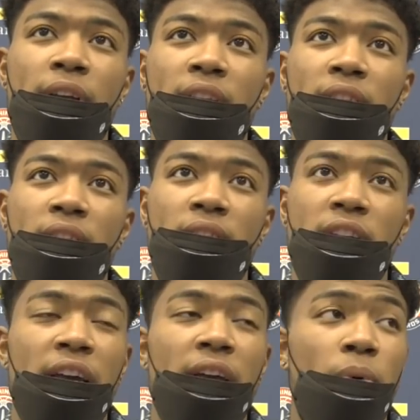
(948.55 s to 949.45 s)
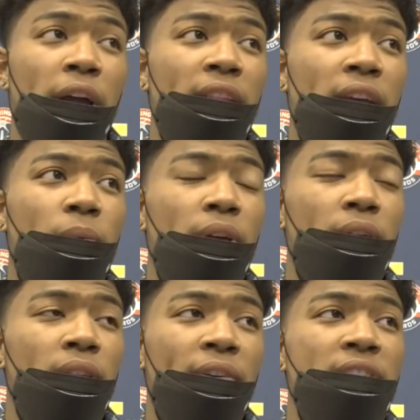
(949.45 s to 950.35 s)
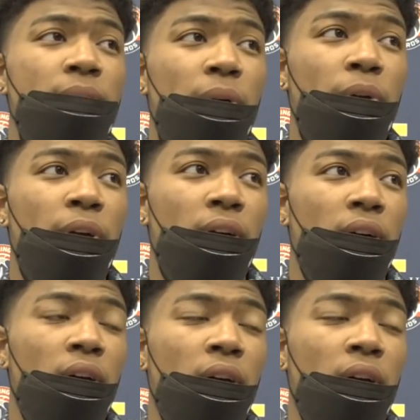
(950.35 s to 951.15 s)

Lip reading: And today, we are